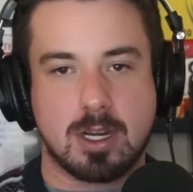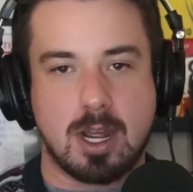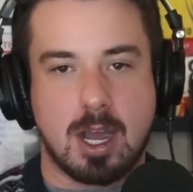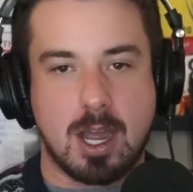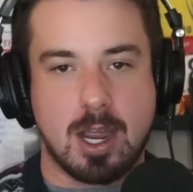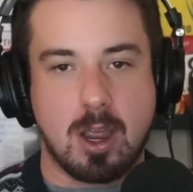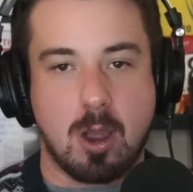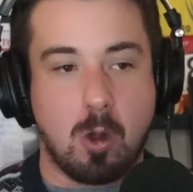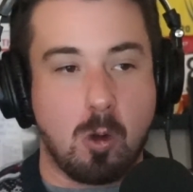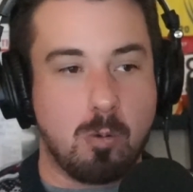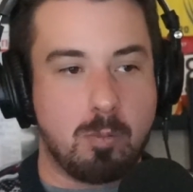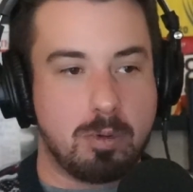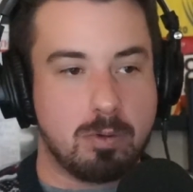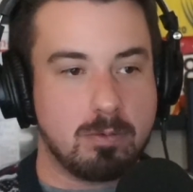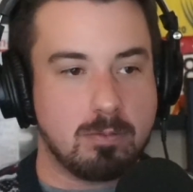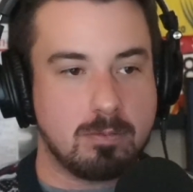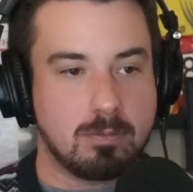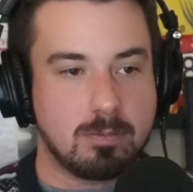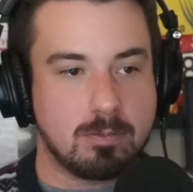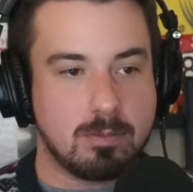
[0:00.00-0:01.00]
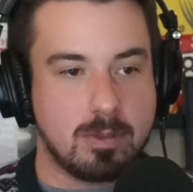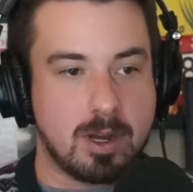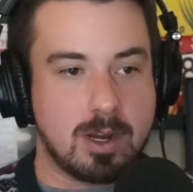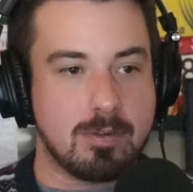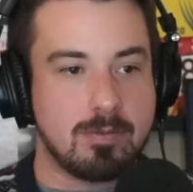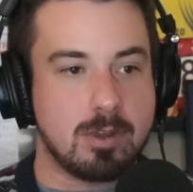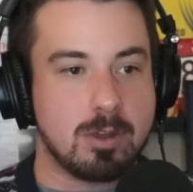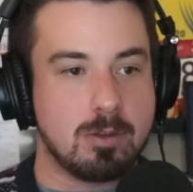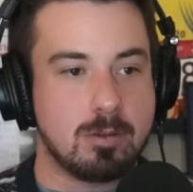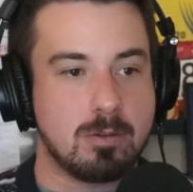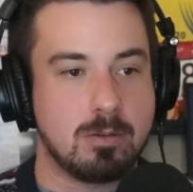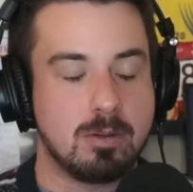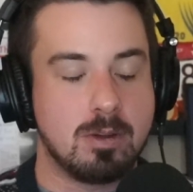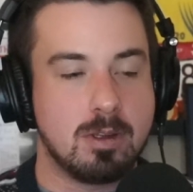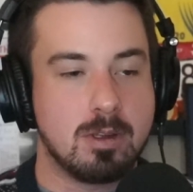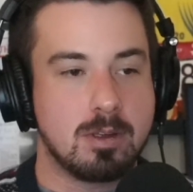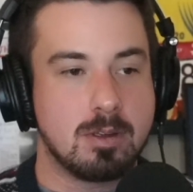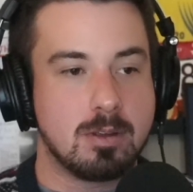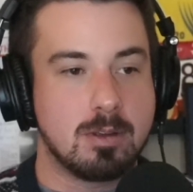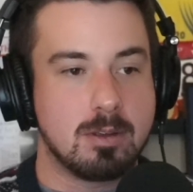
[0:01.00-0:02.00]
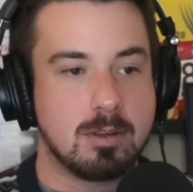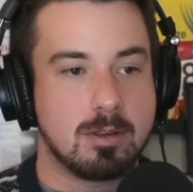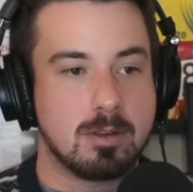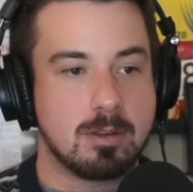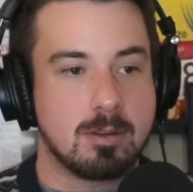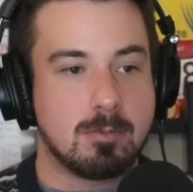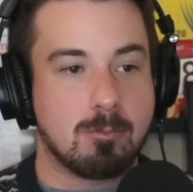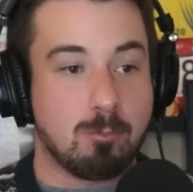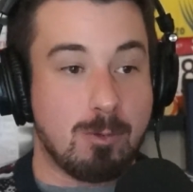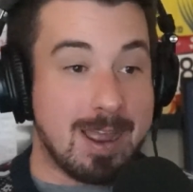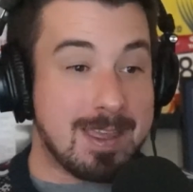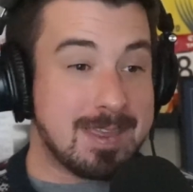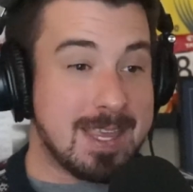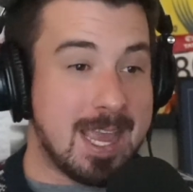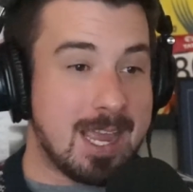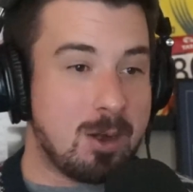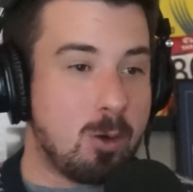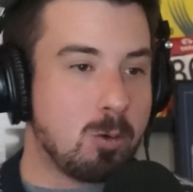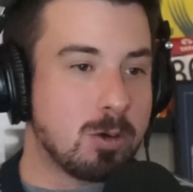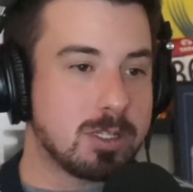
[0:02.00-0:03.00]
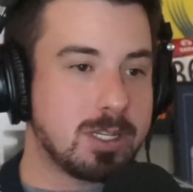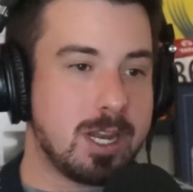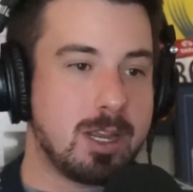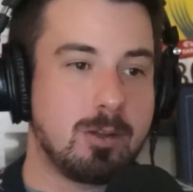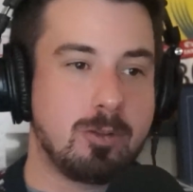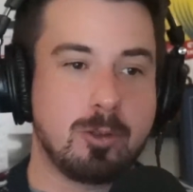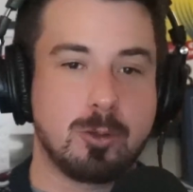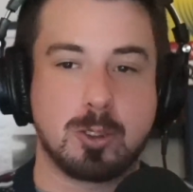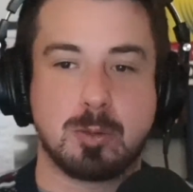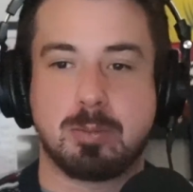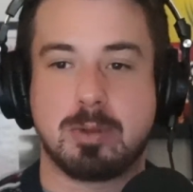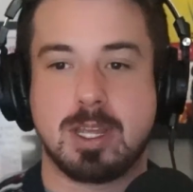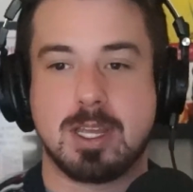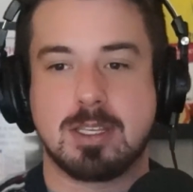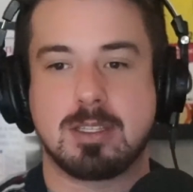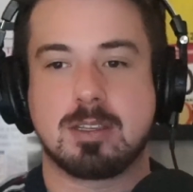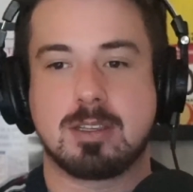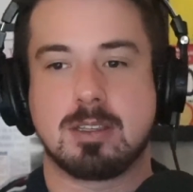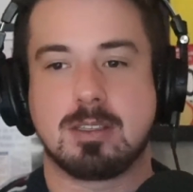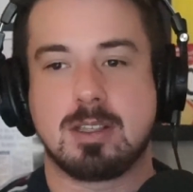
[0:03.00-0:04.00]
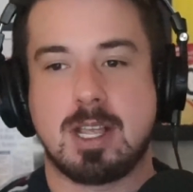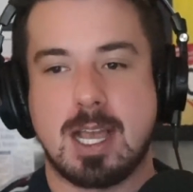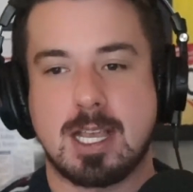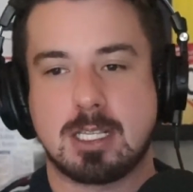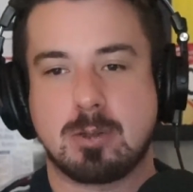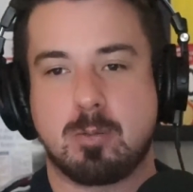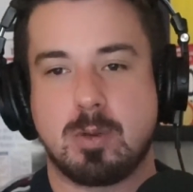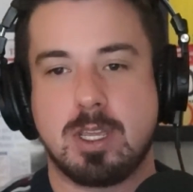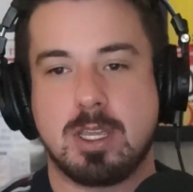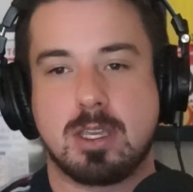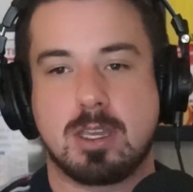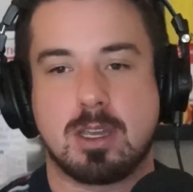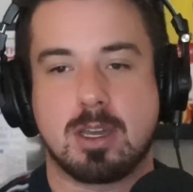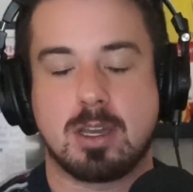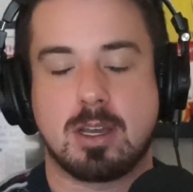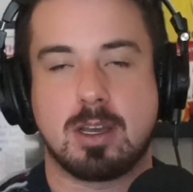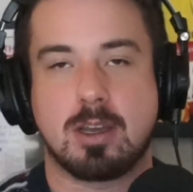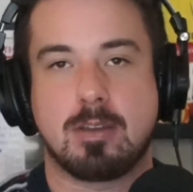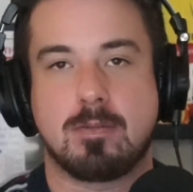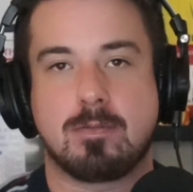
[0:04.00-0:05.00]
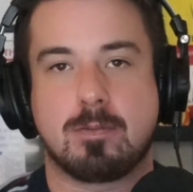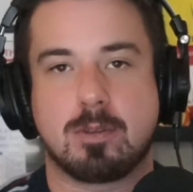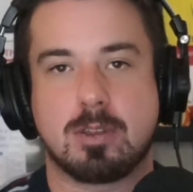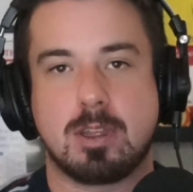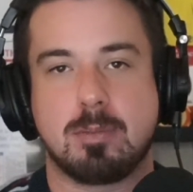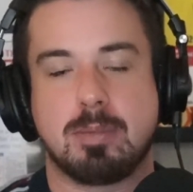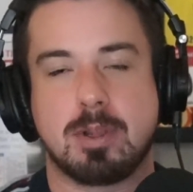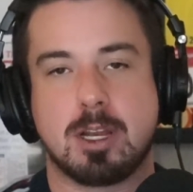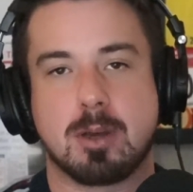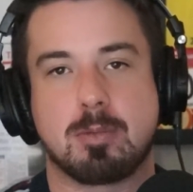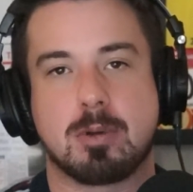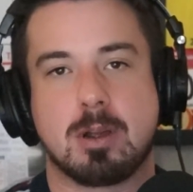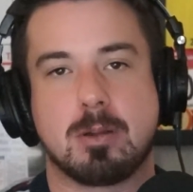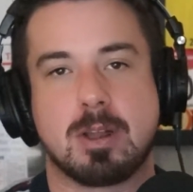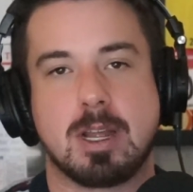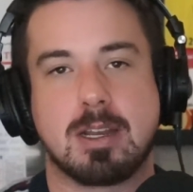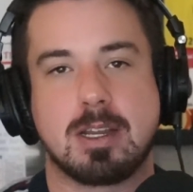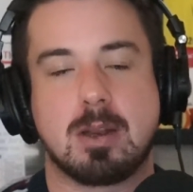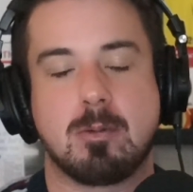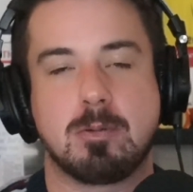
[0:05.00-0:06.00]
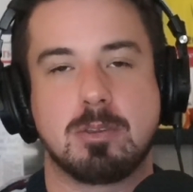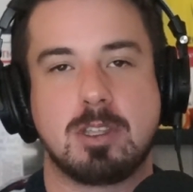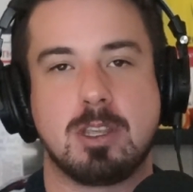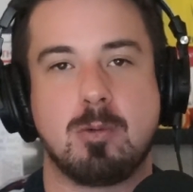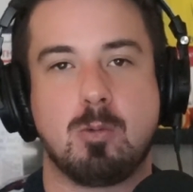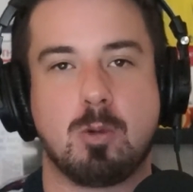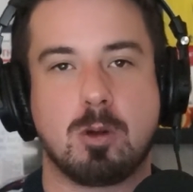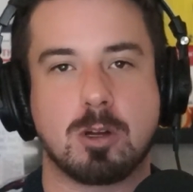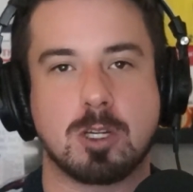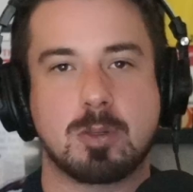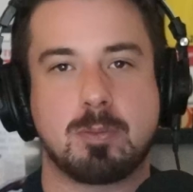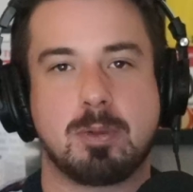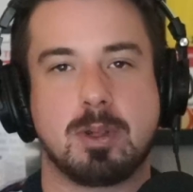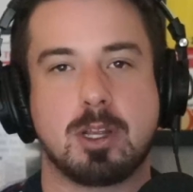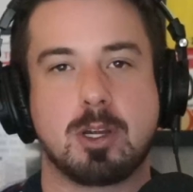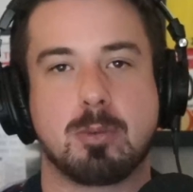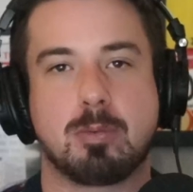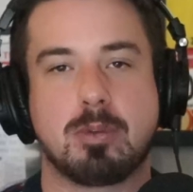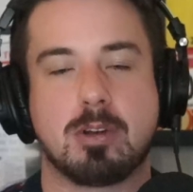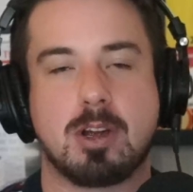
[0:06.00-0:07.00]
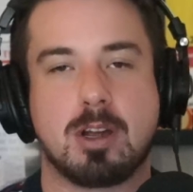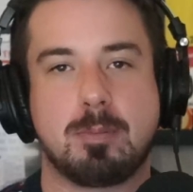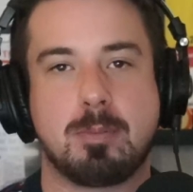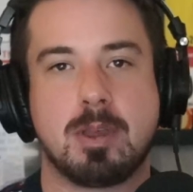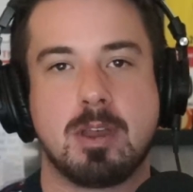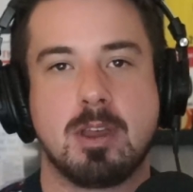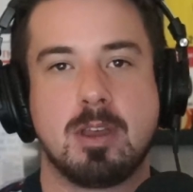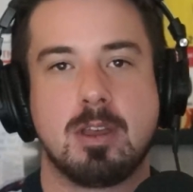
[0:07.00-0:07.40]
I hope none of you read that or tailed those plays, because last week for the Player Prop Countdown was the worst player prop